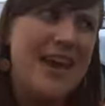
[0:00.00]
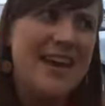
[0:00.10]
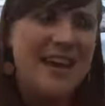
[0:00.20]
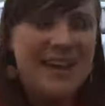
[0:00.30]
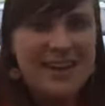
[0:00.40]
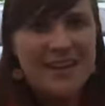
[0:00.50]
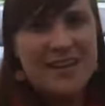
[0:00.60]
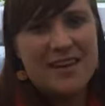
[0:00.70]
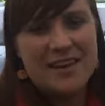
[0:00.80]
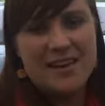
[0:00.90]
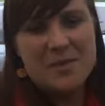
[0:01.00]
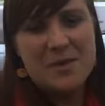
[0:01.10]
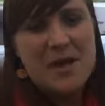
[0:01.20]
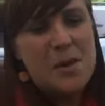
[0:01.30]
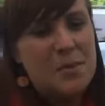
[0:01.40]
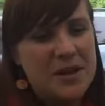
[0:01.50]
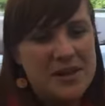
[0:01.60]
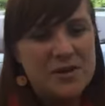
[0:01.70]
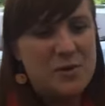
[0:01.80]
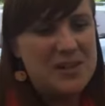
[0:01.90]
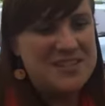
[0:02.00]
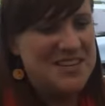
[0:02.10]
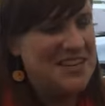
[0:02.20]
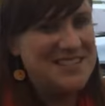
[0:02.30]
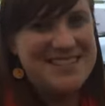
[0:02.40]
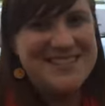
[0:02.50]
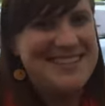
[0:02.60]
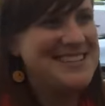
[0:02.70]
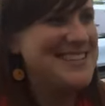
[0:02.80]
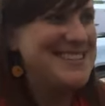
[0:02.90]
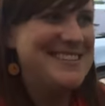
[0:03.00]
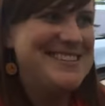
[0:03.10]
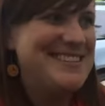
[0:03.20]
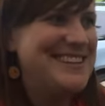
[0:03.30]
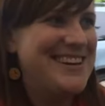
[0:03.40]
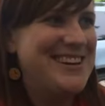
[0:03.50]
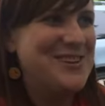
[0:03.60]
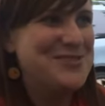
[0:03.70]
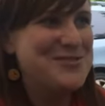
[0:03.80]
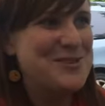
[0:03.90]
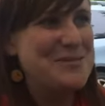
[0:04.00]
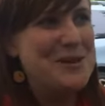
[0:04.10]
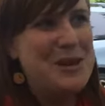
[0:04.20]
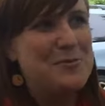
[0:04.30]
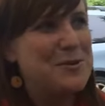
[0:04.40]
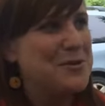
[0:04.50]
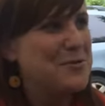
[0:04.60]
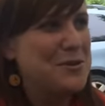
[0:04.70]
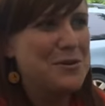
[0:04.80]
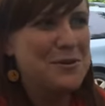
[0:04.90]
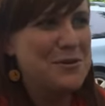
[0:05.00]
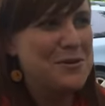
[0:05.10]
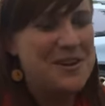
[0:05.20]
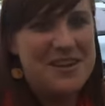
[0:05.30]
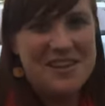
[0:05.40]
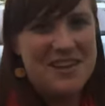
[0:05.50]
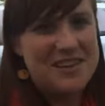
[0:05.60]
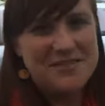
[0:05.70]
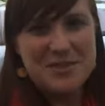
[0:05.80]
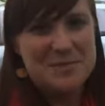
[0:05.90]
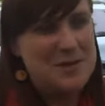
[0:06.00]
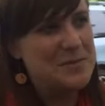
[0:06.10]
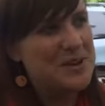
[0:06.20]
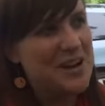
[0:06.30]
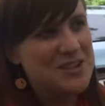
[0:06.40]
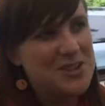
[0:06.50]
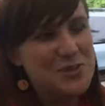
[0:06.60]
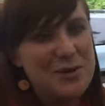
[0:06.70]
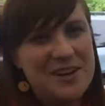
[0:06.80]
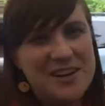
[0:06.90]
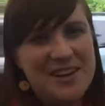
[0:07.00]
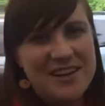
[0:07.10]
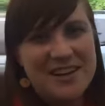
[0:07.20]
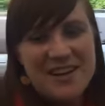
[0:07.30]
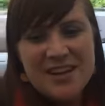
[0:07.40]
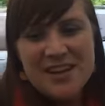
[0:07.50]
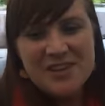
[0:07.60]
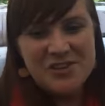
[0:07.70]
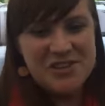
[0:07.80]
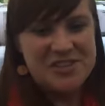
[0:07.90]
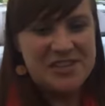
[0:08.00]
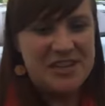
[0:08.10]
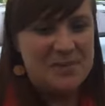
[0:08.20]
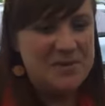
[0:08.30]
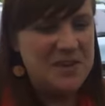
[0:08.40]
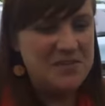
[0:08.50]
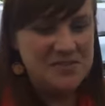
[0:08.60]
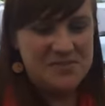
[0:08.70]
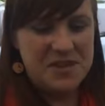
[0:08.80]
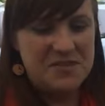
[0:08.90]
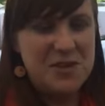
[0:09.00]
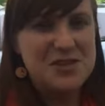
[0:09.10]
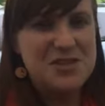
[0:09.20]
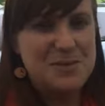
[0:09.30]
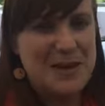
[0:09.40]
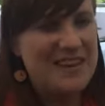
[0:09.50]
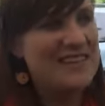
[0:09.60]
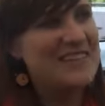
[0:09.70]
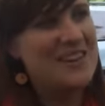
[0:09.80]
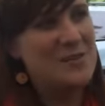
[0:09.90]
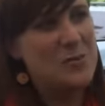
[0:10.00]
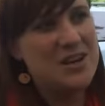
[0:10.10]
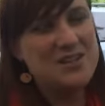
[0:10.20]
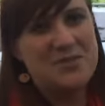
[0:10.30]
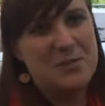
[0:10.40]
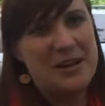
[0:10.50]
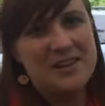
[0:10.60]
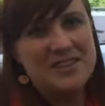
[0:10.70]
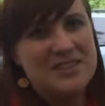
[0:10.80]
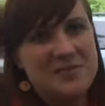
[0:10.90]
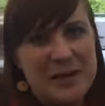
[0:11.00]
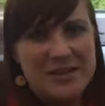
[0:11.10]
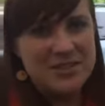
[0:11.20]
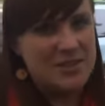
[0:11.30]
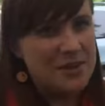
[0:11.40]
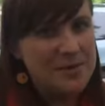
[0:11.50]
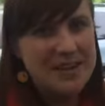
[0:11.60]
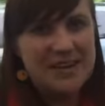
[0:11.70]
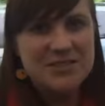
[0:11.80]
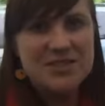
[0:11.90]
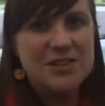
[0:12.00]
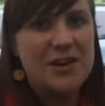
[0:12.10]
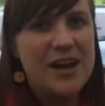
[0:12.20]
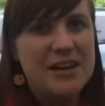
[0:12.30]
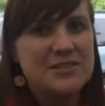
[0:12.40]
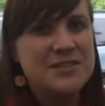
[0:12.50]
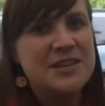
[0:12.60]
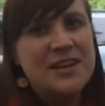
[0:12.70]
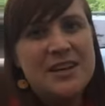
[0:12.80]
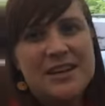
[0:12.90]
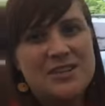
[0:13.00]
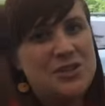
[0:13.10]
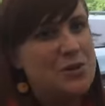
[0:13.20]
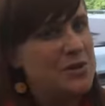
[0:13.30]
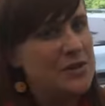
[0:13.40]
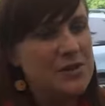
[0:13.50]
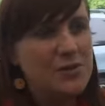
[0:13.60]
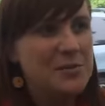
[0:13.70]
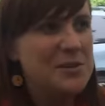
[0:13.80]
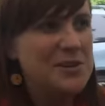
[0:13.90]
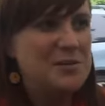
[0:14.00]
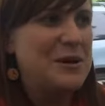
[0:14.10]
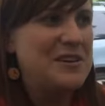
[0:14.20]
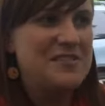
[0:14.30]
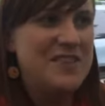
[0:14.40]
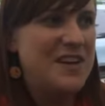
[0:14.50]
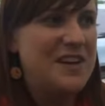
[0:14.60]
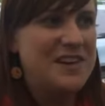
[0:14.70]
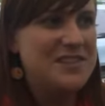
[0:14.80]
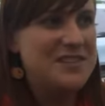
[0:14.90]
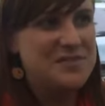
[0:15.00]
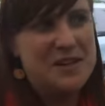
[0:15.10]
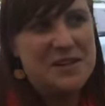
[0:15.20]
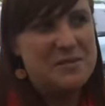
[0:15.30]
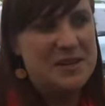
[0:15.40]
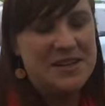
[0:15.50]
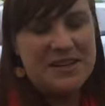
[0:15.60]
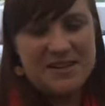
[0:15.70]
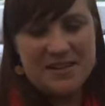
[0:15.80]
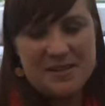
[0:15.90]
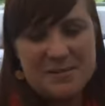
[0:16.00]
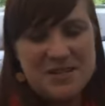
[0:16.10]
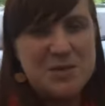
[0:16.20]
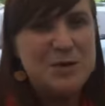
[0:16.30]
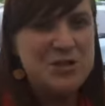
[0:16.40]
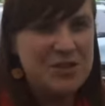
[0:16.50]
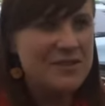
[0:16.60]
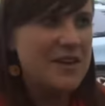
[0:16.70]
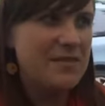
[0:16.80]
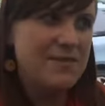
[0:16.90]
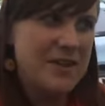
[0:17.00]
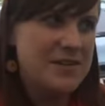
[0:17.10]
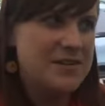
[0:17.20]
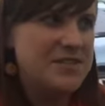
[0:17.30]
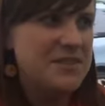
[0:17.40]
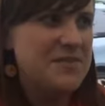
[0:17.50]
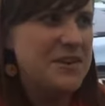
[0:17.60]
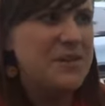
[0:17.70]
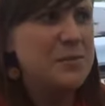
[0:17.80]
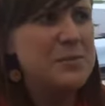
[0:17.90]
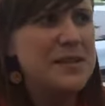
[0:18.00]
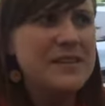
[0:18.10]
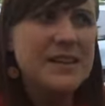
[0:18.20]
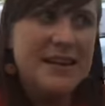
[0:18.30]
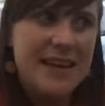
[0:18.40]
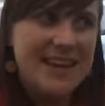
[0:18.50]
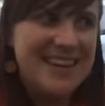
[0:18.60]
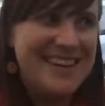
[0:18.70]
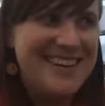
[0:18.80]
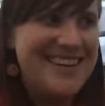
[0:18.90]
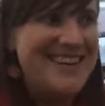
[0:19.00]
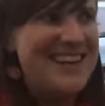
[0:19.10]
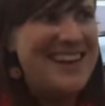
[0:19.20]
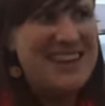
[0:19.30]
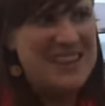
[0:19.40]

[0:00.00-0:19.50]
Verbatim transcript: hanging. Yeah. Um, but otherwise, yeah, this is nesting season, and it mm-hmm. goes from April through uh, the end of September, October, and okay. just um, give give good space and watch for parents. And if parents are coming down to the ground, it's totally normal and part of their development, um, especially if they have feathers. If yeah. they're completely naked mm-hmm.